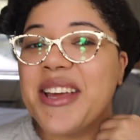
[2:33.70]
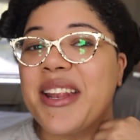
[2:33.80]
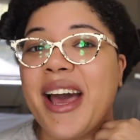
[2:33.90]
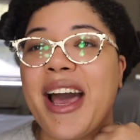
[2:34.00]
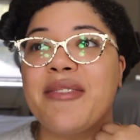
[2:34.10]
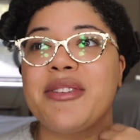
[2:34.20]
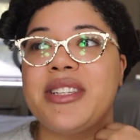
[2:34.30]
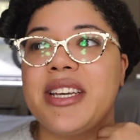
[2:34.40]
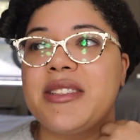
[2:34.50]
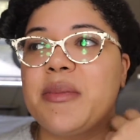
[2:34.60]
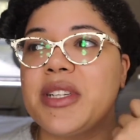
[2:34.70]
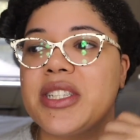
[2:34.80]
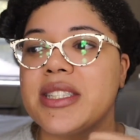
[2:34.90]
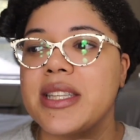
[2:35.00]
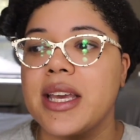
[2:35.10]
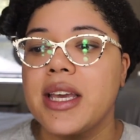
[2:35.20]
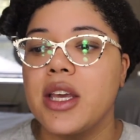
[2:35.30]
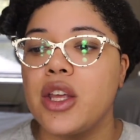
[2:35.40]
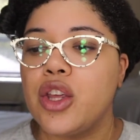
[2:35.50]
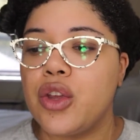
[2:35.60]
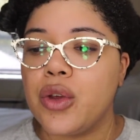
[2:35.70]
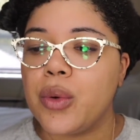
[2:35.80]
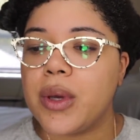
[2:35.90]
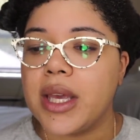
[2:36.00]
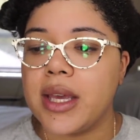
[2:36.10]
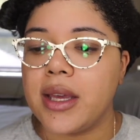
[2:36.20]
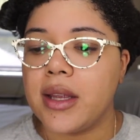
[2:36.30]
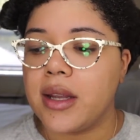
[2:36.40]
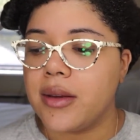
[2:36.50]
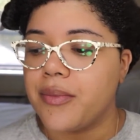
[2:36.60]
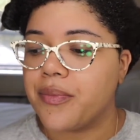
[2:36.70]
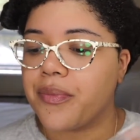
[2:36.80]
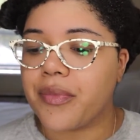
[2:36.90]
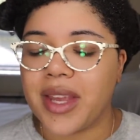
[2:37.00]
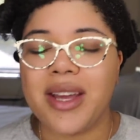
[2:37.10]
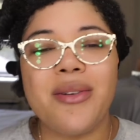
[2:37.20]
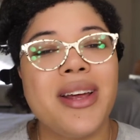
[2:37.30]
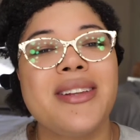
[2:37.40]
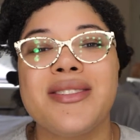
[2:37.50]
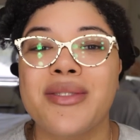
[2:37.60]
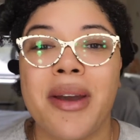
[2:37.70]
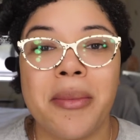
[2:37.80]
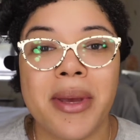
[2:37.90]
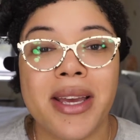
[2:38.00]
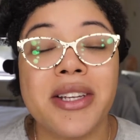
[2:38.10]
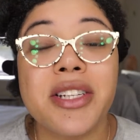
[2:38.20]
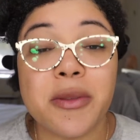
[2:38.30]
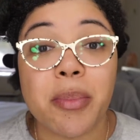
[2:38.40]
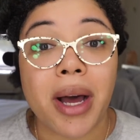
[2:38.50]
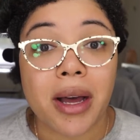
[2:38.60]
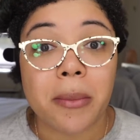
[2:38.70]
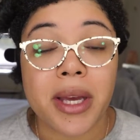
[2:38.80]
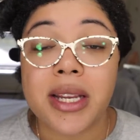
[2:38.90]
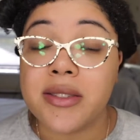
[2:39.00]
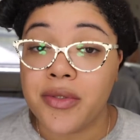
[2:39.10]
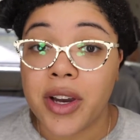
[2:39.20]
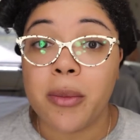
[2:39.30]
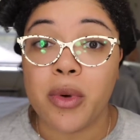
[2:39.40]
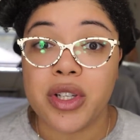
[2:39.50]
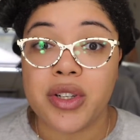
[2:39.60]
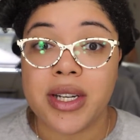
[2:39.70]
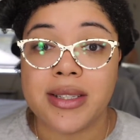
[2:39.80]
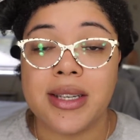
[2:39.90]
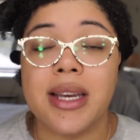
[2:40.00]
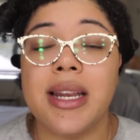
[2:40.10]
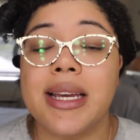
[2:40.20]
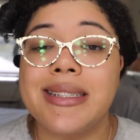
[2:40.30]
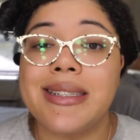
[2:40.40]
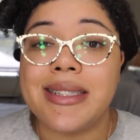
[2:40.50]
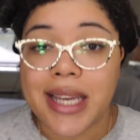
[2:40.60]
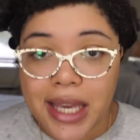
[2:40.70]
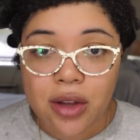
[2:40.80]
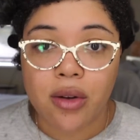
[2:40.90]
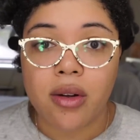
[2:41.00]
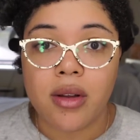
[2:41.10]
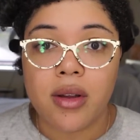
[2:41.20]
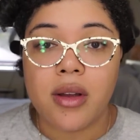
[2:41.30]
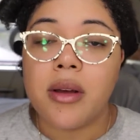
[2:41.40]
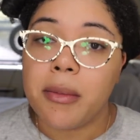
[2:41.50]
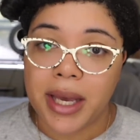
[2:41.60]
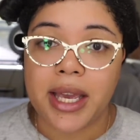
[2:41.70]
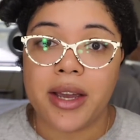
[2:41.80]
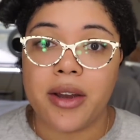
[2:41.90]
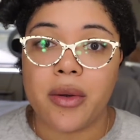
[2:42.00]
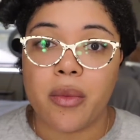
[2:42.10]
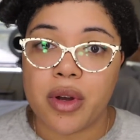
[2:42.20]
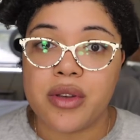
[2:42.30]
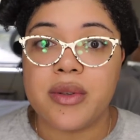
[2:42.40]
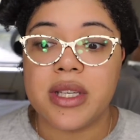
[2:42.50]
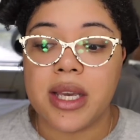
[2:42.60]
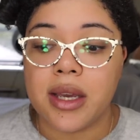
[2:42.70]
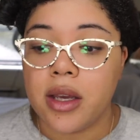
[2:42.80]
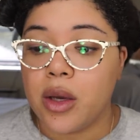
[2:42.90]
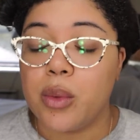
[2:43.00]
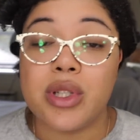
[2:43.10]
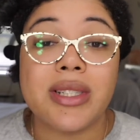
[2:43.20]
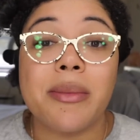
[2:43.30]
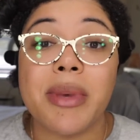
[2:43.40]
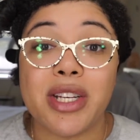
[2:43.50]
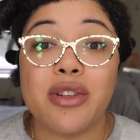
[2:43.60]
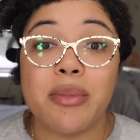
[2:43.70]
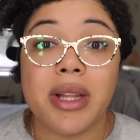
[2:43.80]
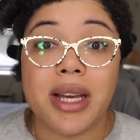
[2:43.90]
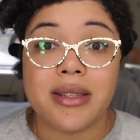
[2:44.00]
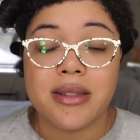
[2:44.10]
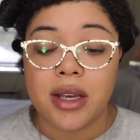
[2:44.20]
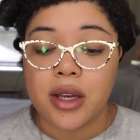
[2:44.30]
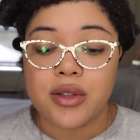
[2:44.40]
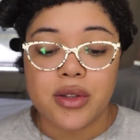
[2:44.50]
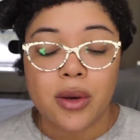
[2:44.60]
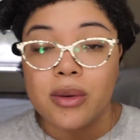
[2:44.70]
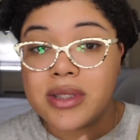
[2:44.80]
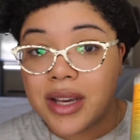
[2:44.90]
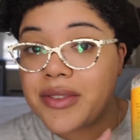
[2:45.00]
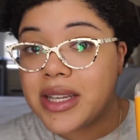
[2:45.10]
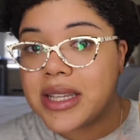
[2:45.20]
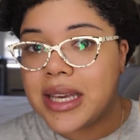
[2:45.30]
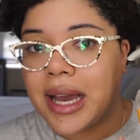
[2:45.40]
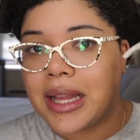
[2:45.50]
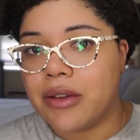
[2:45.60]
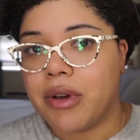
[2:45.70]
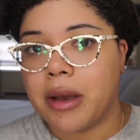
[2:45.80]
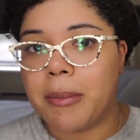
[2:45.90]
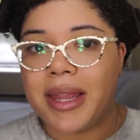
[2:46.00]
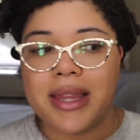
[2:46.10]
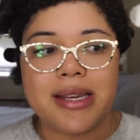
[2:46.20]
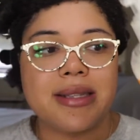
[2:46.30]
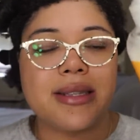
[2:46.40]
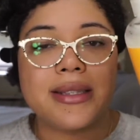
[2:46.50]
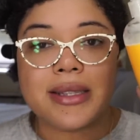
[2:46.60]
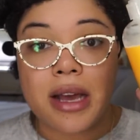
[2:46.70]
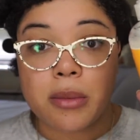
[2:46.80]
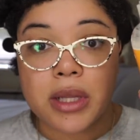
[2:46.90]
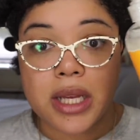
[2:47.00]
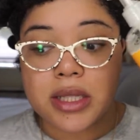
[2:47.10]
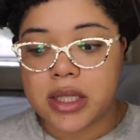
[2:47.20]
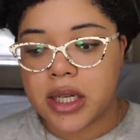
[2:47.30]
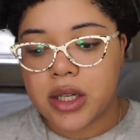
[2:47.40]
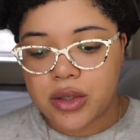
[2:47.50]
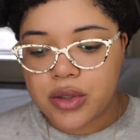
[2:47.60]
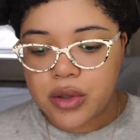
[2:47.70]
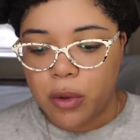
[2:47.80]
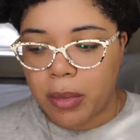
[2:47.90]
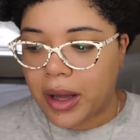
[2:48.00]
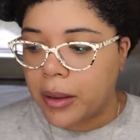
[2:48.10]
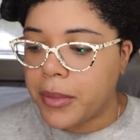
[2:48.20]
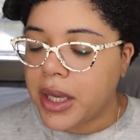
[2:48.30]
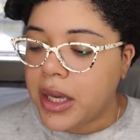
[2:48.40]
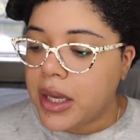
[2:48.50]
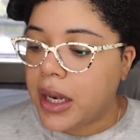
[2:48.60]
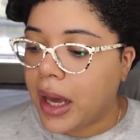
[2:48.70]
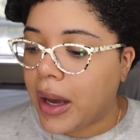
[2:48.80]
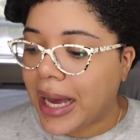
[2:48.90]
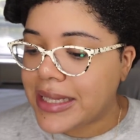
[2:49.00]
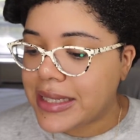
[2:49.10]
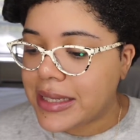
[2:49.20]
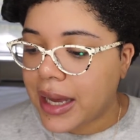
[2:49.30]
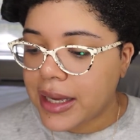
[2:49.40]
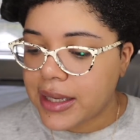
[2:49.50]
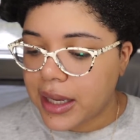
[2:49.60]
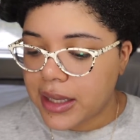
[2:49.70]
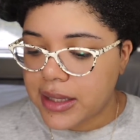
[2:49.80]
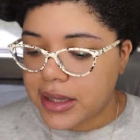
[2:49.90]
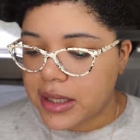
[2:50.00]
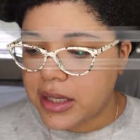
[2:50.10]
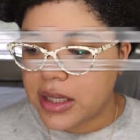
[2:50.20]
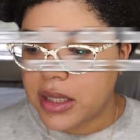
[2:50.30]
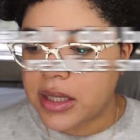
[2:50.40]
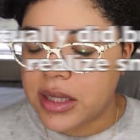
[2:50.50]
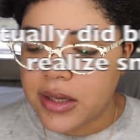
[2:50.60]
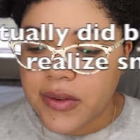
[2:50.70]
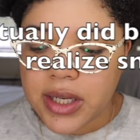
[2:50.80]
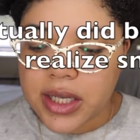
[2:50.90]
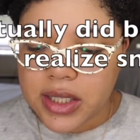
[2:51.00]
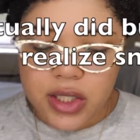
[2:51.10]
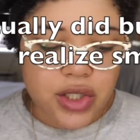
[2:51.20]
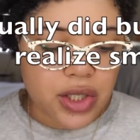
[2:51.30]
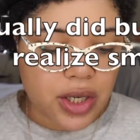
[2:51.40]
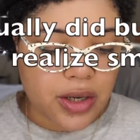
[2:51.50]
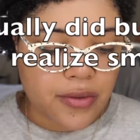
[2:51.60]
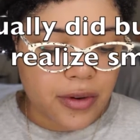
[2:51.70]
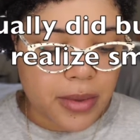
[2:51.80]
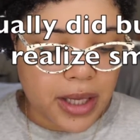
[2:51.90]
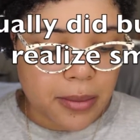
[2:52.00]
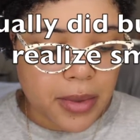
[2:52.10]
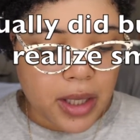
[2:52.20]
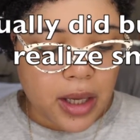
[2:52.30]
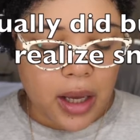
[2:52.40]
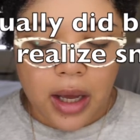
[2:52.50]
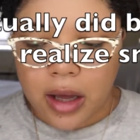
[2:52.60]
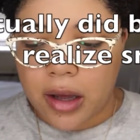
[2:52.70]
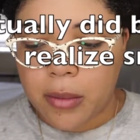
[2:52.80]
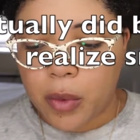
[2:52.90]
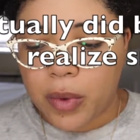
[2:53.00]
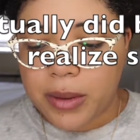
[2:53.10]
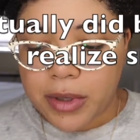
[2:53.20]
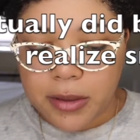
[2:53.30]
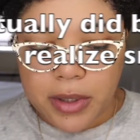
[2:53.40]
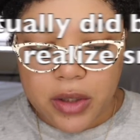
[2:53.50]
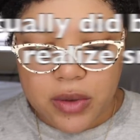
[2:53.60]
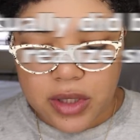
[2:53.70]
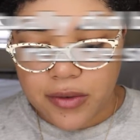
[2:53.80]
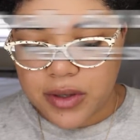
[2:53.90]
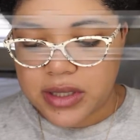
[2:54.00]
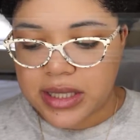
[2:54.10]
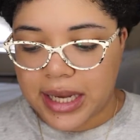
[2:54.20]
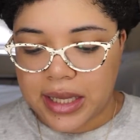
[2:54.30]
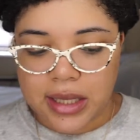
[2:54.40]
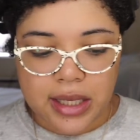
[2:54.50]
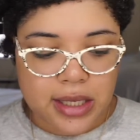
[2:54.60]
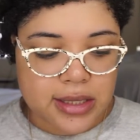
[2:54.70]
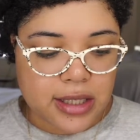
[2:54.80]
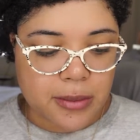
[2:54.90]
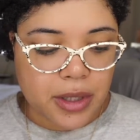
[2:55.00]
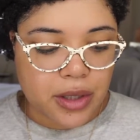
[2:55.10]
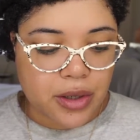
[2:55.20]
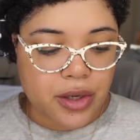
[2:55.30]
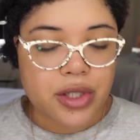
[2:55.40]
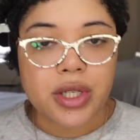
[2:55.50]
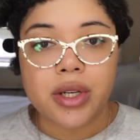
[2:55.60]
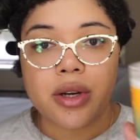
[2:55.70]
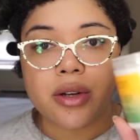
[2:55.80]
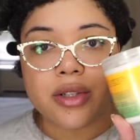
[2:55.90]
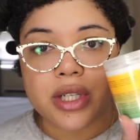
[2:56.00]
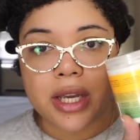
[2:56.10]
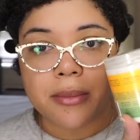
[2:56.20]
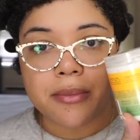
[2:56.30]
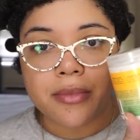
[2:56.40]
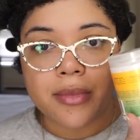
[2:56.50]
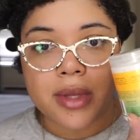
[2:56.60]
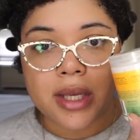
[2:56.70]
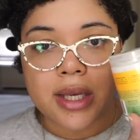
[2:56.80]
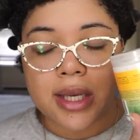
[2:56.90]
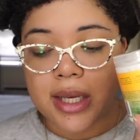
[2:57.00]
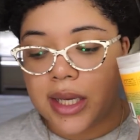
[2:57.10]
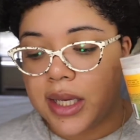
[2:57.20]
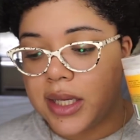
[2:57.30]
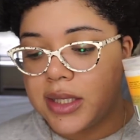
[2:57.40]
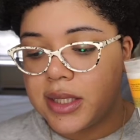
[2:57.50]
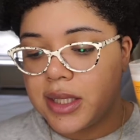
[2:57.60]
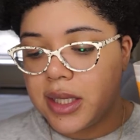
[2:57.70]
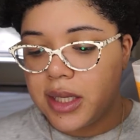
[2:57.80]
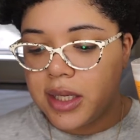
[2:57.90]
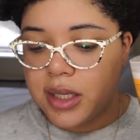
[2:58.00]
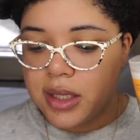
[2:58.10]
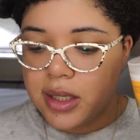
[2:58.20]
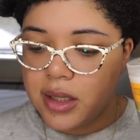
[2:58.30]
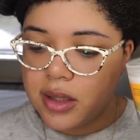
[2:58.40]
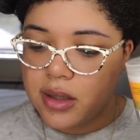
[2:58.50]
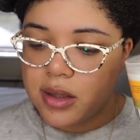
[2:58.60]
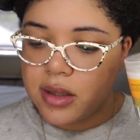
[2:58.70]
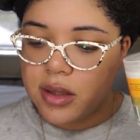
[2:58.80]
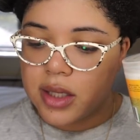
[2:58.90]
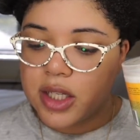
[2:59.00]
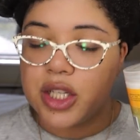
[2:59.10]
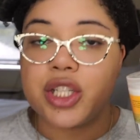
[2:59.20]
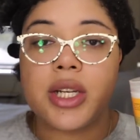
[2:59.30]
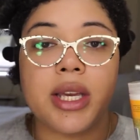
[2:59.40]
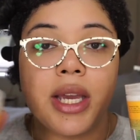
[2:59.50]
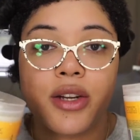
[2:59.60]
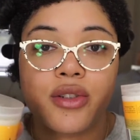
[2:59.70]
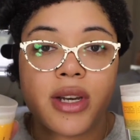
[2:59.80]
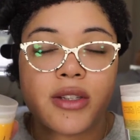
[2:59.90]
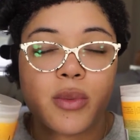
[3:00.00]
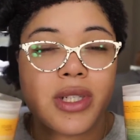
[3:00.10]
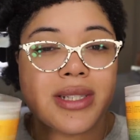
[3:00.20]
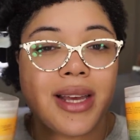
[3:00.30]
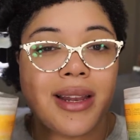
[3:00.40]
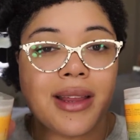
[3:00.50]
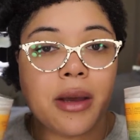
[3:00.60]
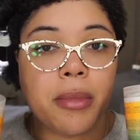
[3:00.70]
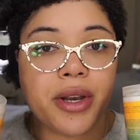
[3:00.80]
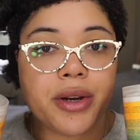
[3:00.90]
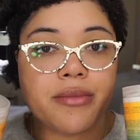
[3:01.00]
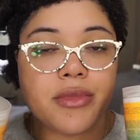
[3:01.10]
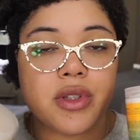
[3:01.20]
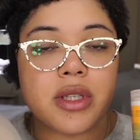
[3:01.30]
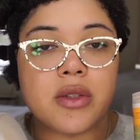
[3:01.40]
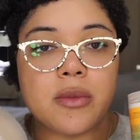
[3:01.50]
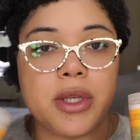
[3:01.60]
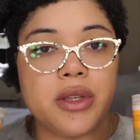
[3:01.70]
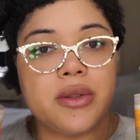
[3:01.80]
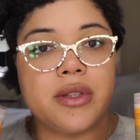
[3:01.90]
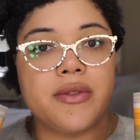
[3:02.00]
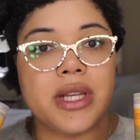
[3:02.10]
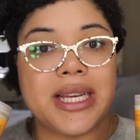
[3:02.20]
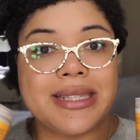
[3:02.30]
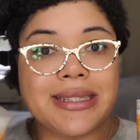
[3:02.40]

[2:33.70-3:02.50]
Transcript: Not aftertaste, but just like you can, I don't know how to describe it. It's just bomb, and it's very moisturizing, and I can detangle my hair while using it, which is a major plus. So definitely highly recommend this scalp cleanser. So bomb. Now, I did not get the leave-in conditioner from them. What I'm going to be using for styling is going to be the Nourishing Curl Jam and the Conditioning Hair Dress, which is kind of like a butter. So this will be using for like